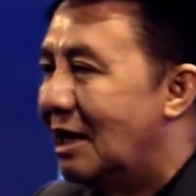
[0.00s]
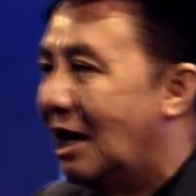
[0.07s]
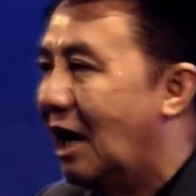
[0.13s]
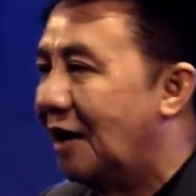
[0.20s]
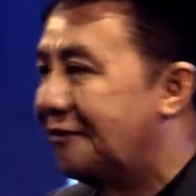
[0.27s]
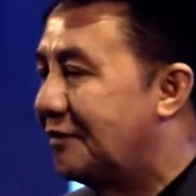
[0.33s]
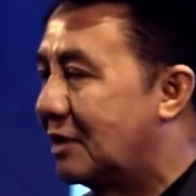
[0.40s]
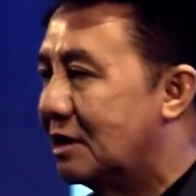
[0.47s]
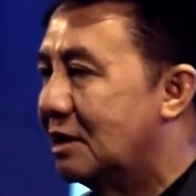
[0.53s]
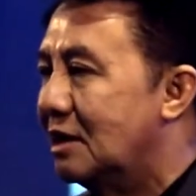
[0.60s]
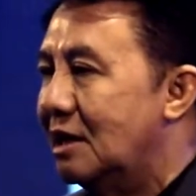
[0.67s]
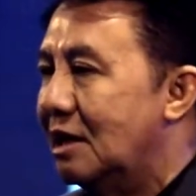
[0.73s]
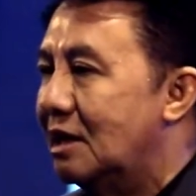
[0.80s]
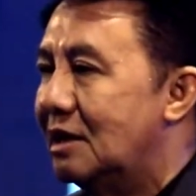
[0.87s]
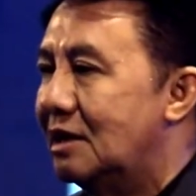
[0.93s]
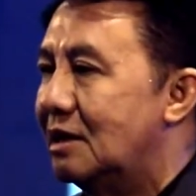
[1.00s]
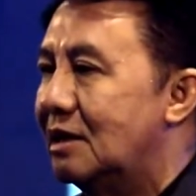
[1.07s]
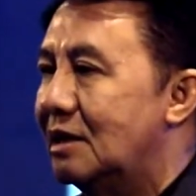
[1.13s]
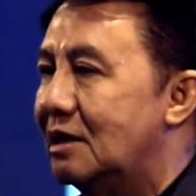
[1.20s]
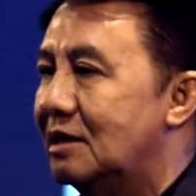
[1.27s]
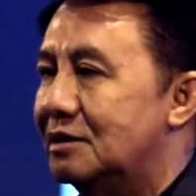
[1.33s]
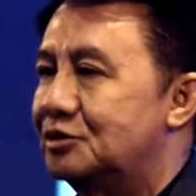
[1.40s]
have a, a,
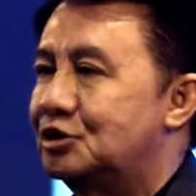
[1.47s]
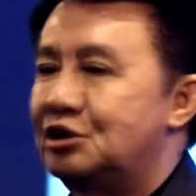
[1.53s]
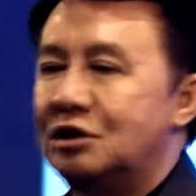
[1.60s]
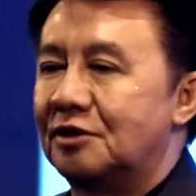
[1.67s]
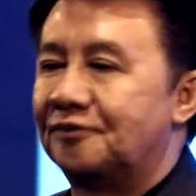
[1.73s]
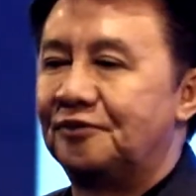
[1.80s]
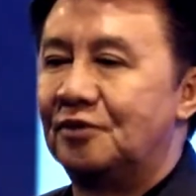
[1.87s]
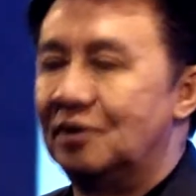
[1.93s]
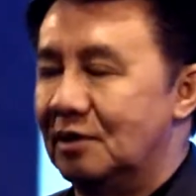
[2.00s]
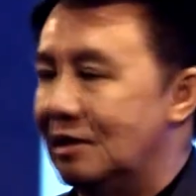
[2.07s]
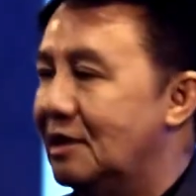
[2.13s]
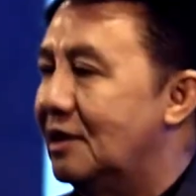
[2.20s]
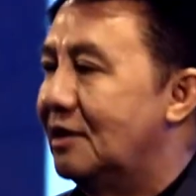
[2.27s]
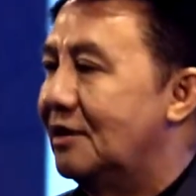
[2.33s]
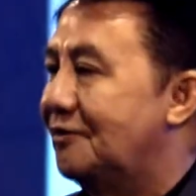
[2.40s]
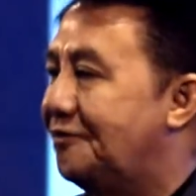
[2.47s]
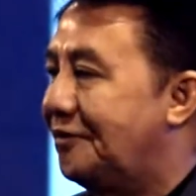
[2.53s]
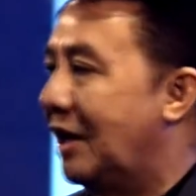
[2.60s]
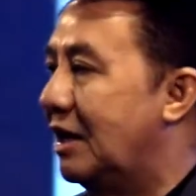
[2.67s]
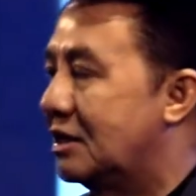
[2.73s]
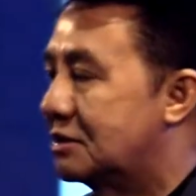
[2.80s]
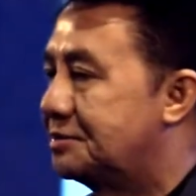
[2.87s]
a cheerful
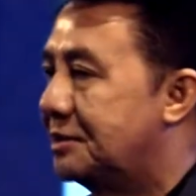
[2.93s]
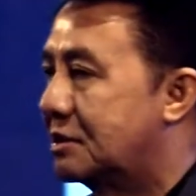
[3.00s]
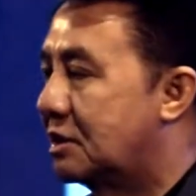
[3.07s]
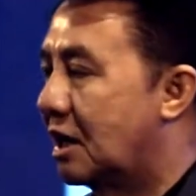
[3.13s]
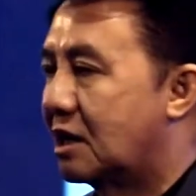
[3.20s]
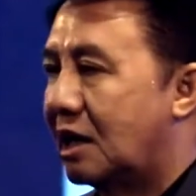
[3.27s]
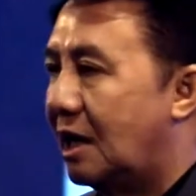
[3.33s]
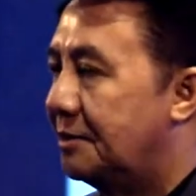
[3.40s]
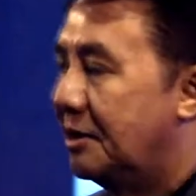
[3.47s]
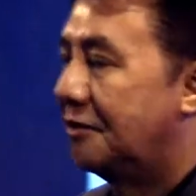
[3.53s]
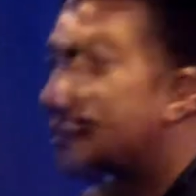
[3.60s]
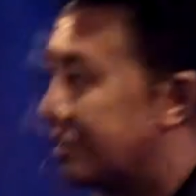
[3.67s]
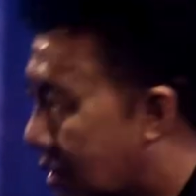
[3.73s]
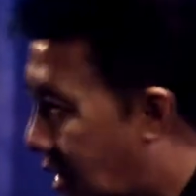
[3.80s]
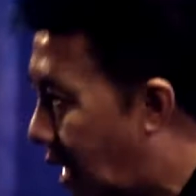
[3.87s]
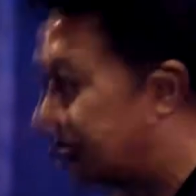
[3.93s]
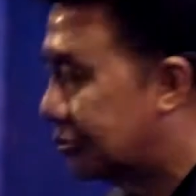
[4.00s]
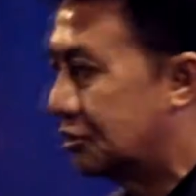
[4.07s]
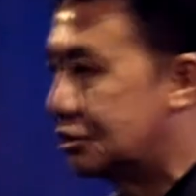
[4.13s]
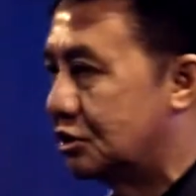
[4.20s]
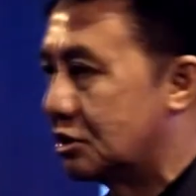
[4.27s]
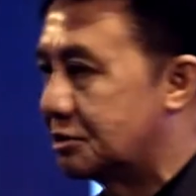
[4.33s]
face. They come even come
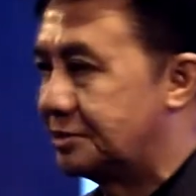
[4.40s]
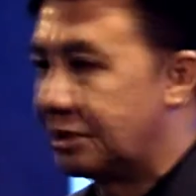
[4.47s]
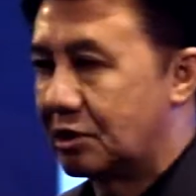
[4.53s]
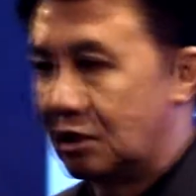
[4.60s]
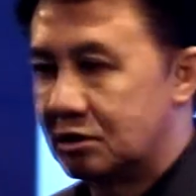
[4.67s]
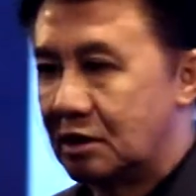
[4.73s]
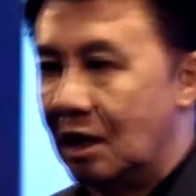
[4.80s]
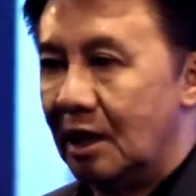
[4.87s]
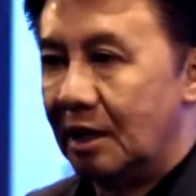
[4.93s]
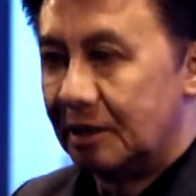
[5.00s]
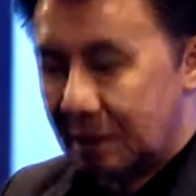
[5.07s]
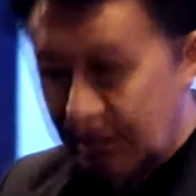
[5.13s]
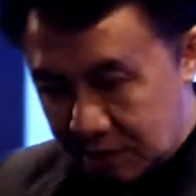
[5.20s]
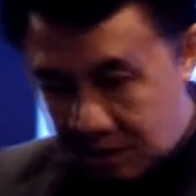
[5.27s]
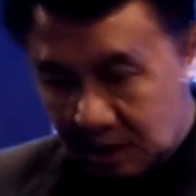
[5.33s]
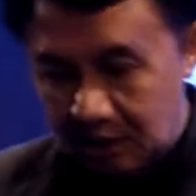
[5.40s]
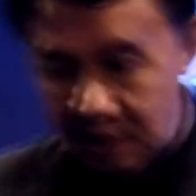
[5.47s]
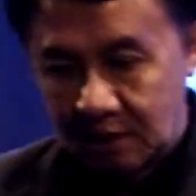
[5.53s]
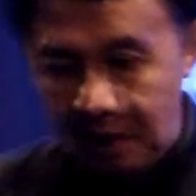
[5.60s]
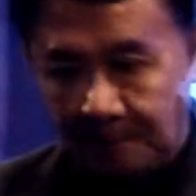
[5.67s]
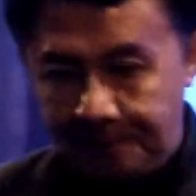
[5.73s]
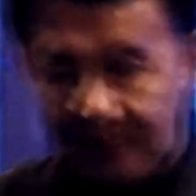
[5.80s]
to church because they said
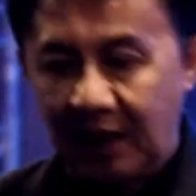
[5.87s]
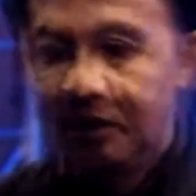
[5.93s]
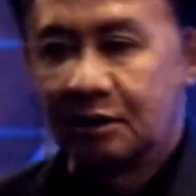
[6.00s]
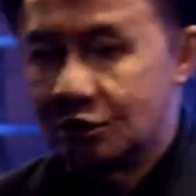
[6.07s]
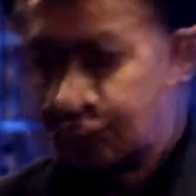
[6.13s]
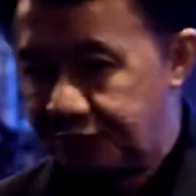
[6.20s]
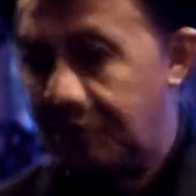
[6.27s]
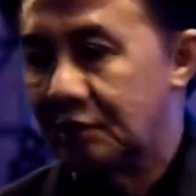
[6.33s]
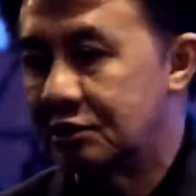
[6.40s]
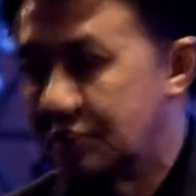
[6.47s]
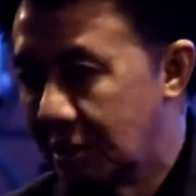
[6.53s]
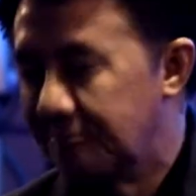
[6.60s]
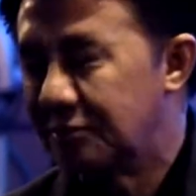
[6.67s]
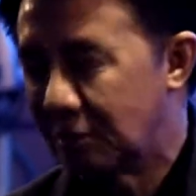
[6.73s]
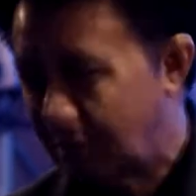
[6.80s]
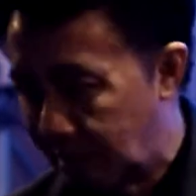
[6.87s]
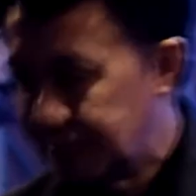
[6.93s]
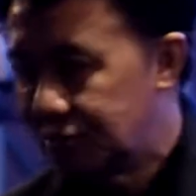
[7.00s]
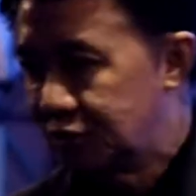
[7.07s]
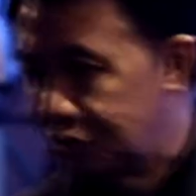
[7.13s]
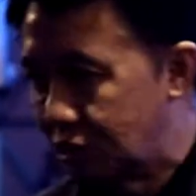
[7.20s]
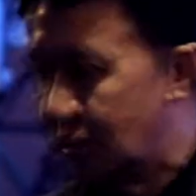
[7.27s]
the parents forced them to come
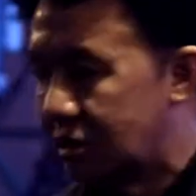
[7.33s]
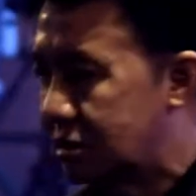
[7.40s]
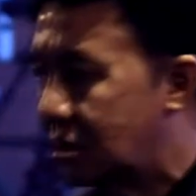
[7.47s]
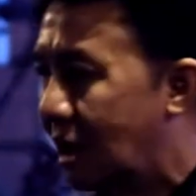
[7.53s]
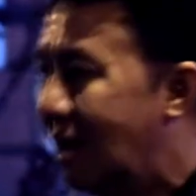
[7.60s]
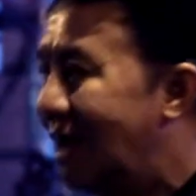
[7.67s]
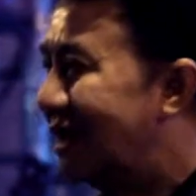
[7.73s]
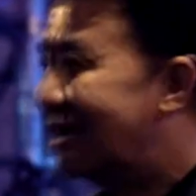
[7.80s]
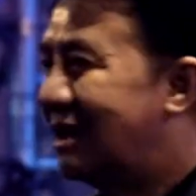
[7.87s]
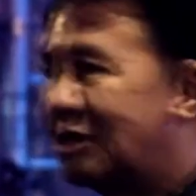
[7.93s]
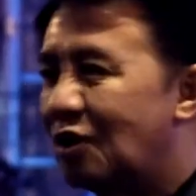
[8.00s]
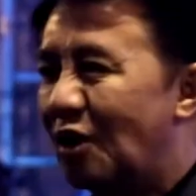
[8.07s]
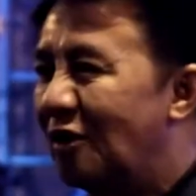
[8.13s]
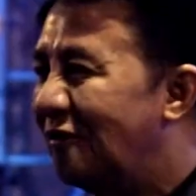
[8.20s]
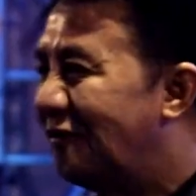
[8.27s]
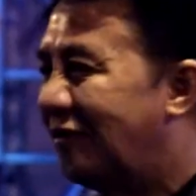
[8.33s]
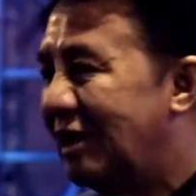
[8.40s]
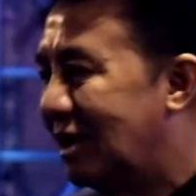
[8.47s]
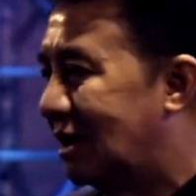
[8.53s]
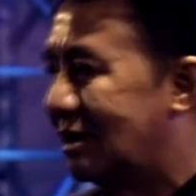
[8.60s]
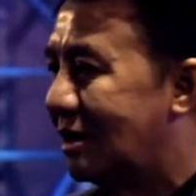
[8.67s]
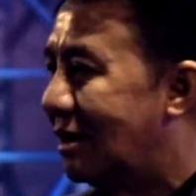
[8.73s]
to church. They don't
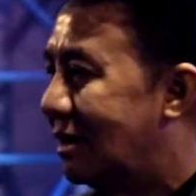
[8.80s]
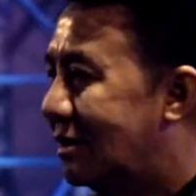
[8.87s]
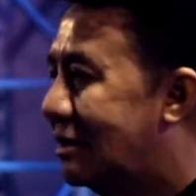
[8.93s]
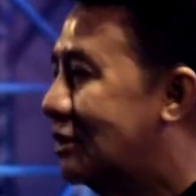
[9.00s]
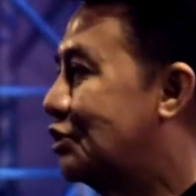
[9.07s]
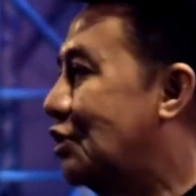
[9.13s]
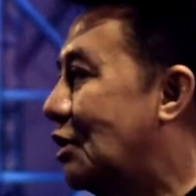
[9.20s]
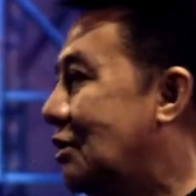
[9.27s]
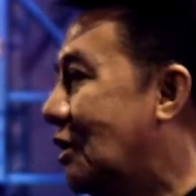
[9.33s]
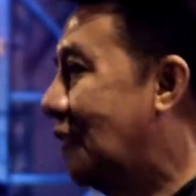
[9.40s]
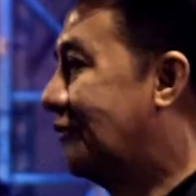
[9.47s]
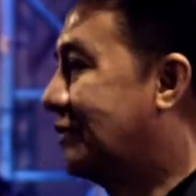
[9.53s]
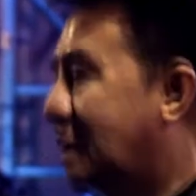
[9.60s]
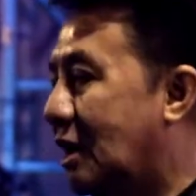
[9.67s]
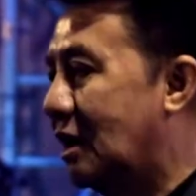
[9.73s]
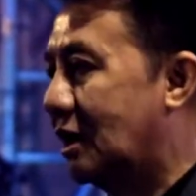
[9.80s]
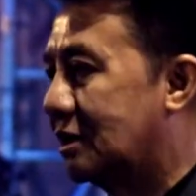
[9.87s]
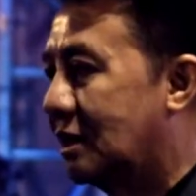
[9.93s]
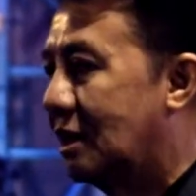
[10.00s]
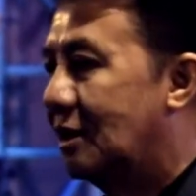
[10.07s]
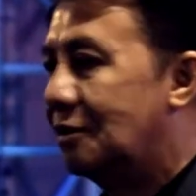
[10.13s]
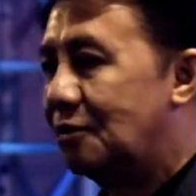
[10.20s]
feel the joy of God.
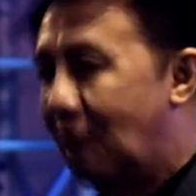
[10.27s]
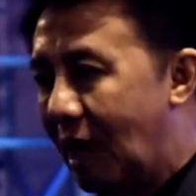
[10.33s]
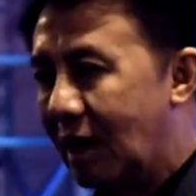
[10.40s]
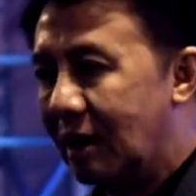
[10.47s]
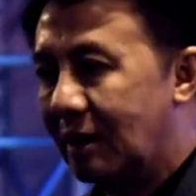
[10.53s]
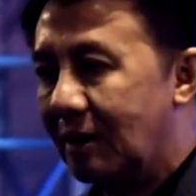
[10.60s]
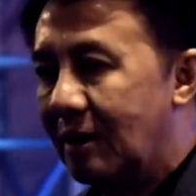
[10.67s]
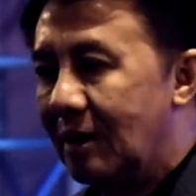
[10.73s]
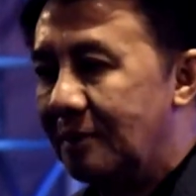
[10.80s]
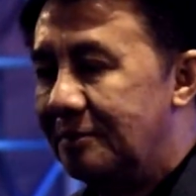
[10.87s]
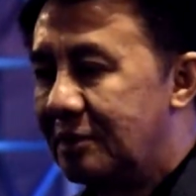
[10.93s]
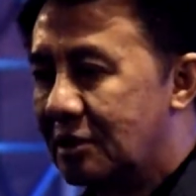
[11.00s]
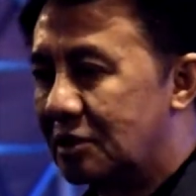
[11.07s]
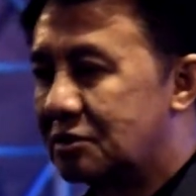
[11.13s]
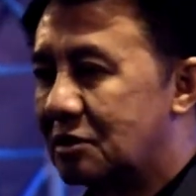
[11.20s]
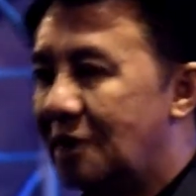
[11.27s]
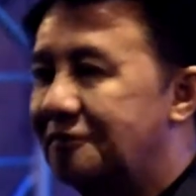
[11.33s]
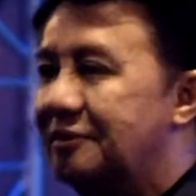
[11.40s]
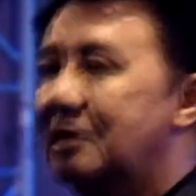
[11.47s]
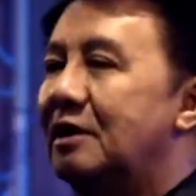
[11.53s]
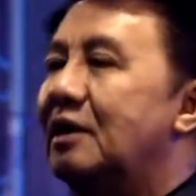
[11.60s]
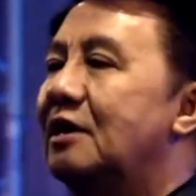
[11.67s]
Why? Because
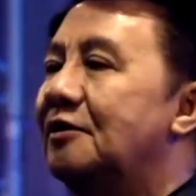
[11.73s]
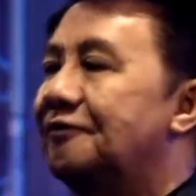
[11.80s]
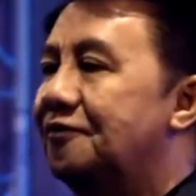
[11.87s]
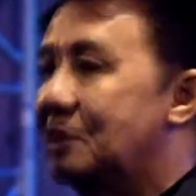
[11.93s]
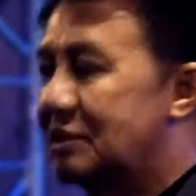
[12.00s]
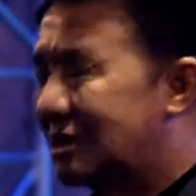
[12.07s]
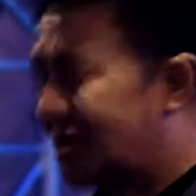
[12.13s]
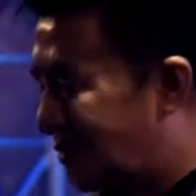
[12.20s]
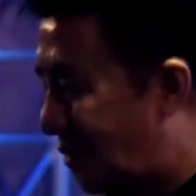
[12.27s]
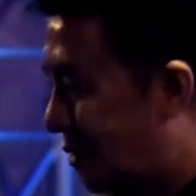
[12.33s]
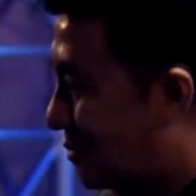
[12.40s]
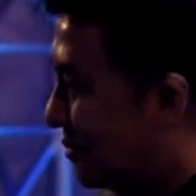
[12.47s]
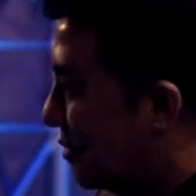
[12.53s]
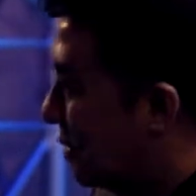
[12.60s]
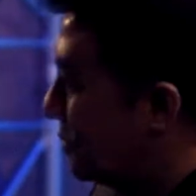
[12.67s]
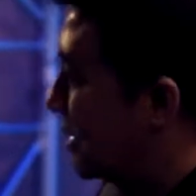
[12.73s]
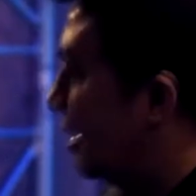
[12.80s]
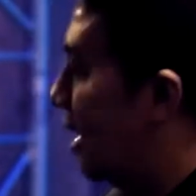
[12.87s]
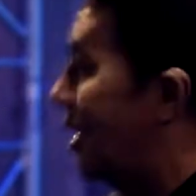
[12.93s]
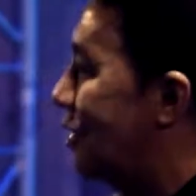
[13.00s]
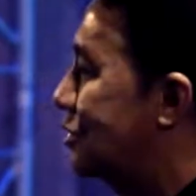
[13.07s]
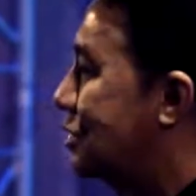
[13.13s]
of the influence from the
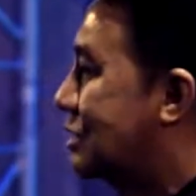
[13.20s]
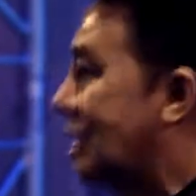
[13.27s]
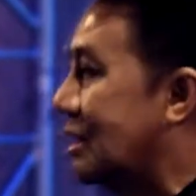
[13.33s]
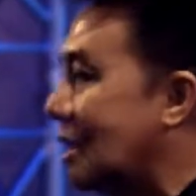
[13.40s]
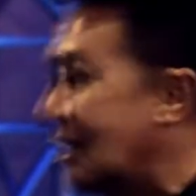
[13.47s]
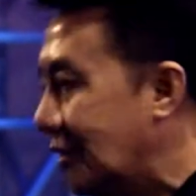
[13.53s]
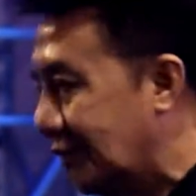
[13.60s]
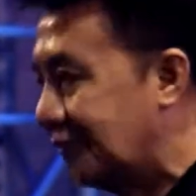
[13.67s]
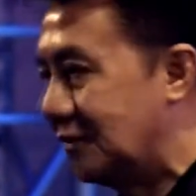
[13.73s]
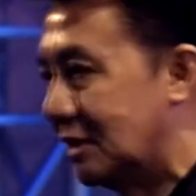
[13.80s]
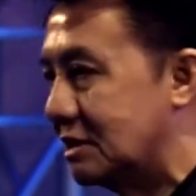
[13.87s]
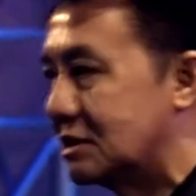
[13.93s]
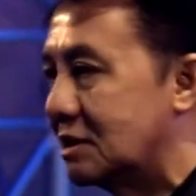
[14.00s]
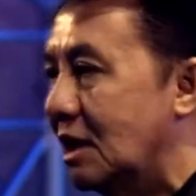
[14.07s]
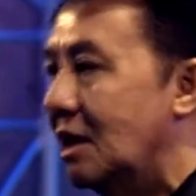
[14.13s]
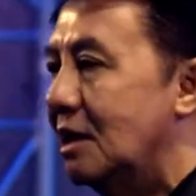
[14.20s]
outside influence,